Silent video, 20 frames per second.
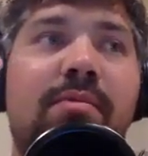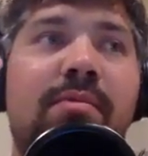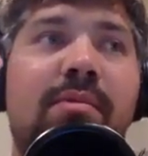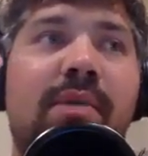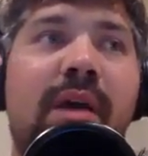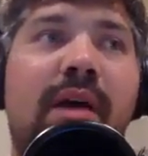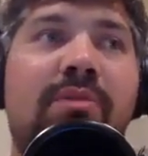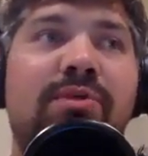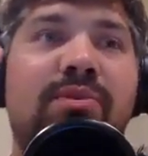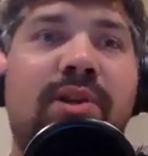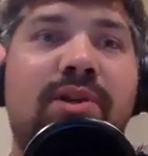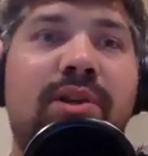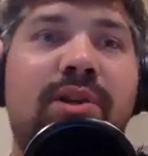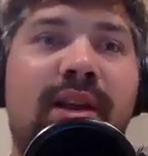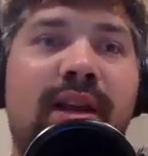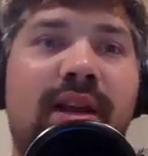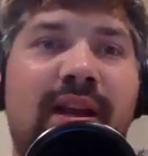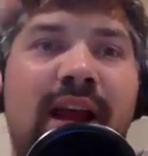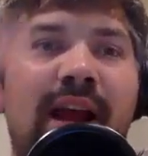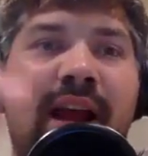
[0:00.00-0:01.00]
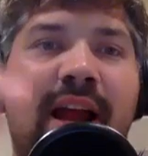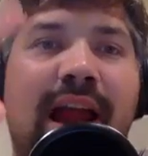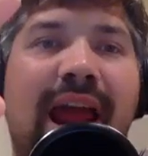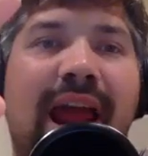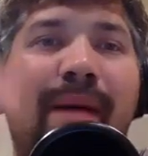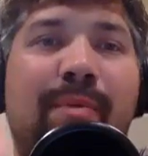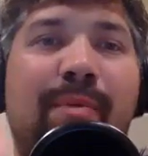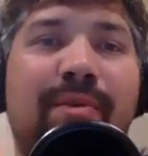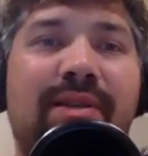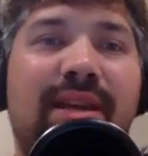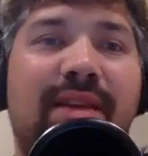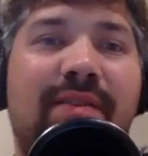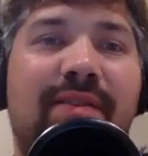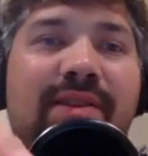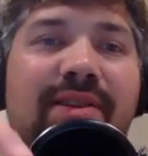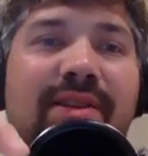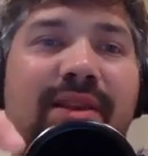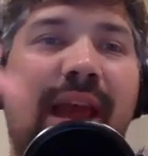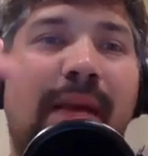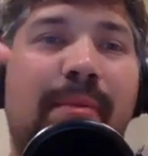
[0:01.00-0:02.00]
I was watching like I had an Apple TV,
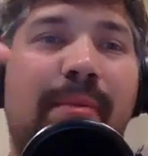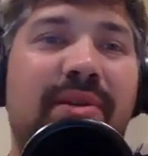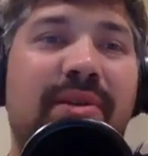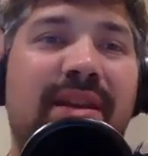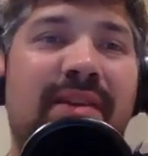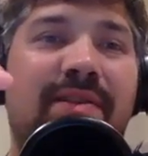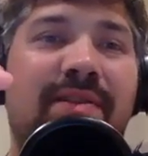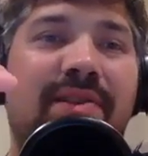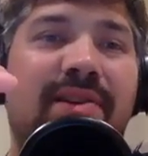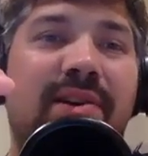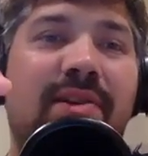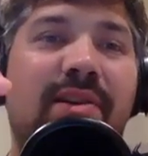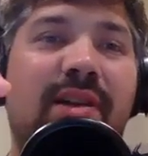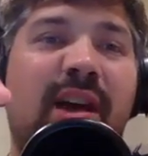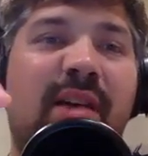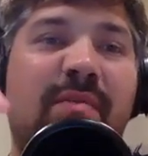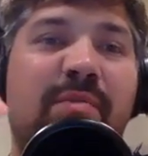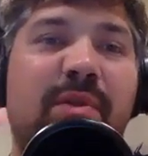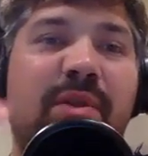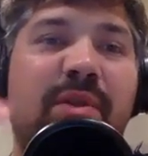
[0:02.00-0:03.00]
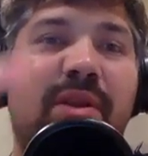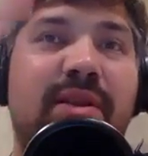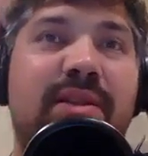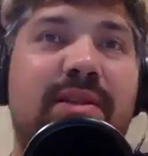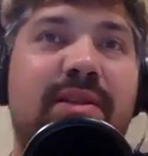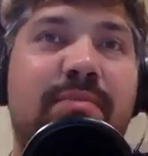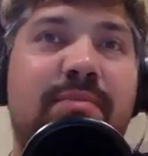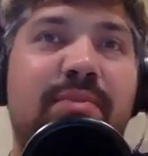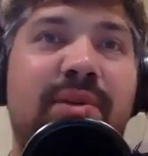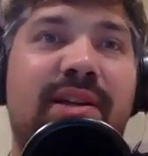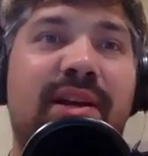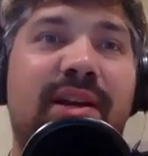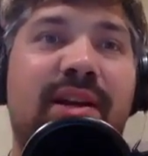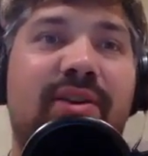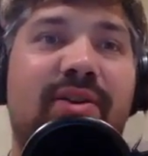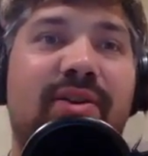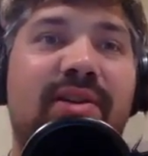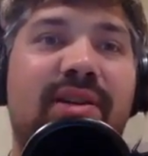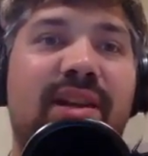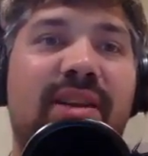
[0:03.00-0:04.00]
so the Apple TV turned off. But this
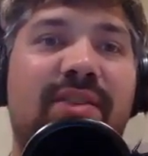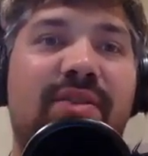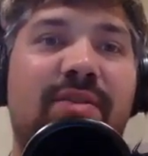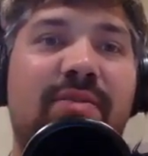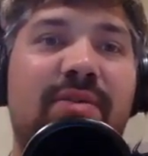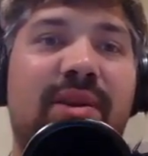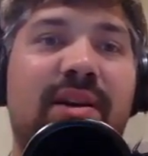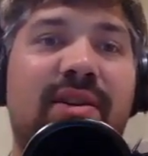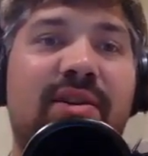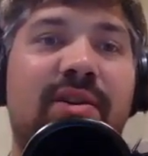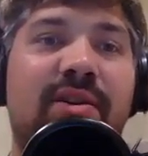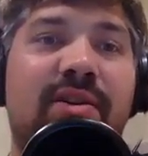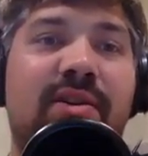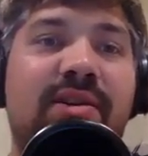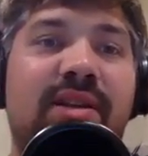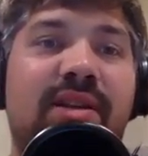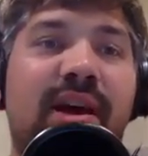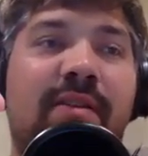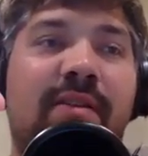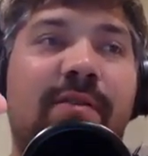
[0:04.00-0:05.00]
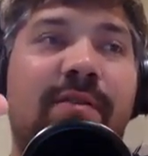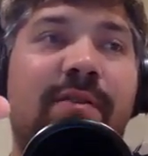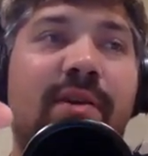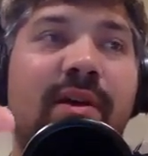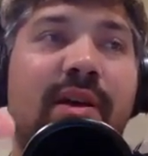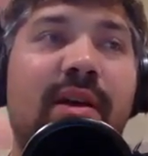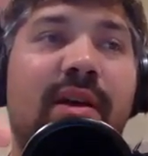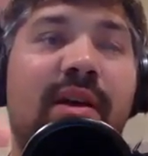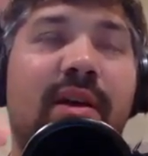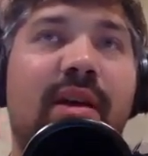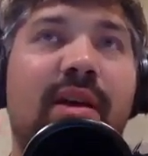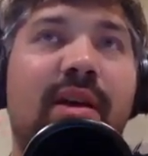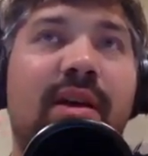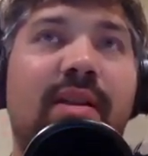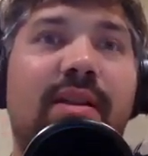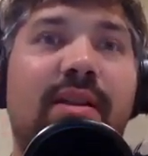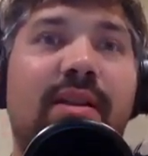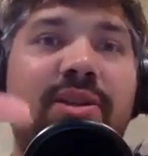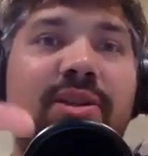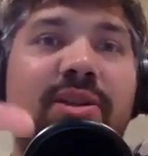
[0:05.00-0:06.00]
particular TV, when it turns off,
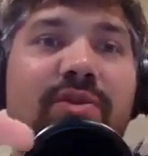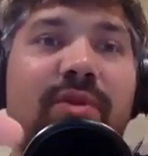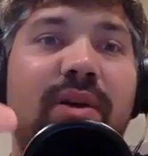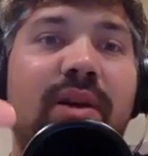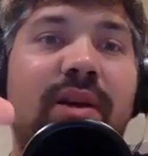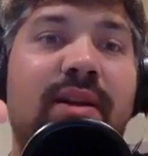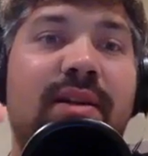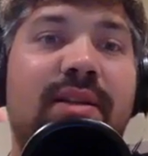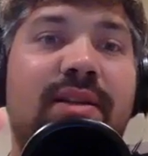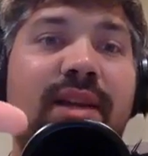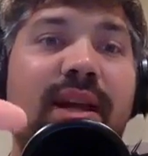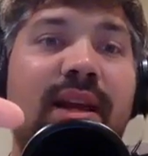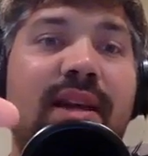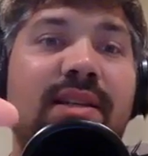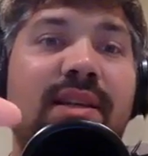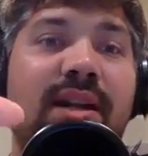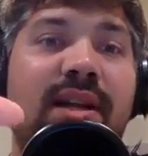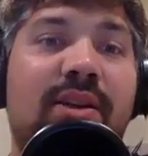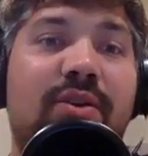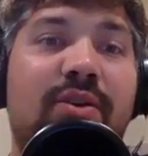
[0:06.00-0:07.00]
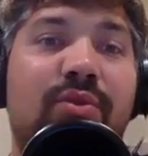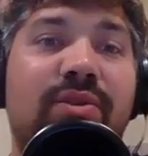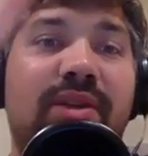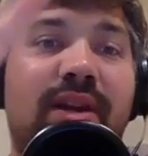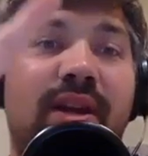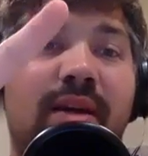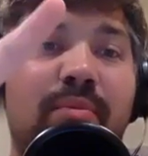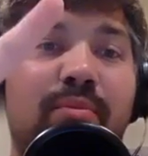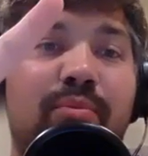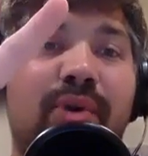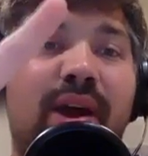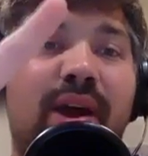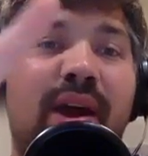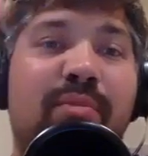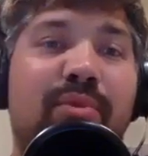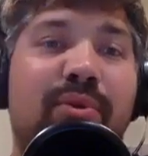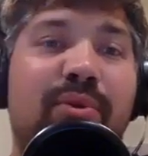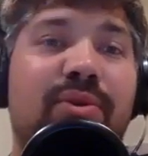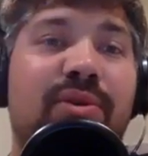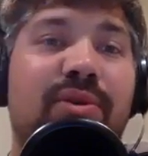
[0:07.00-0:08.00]
the screen stays on, and it was like a bright
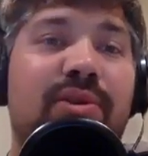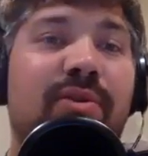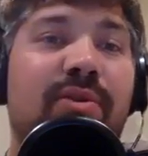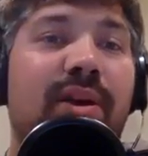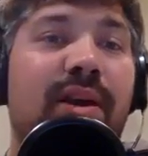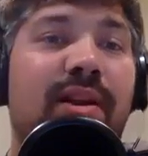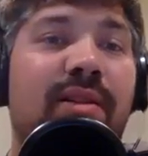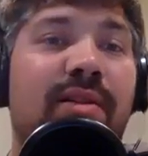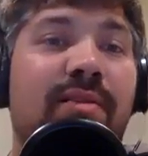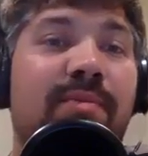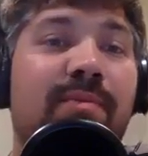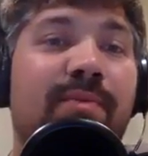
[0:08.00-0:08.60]
blue screen.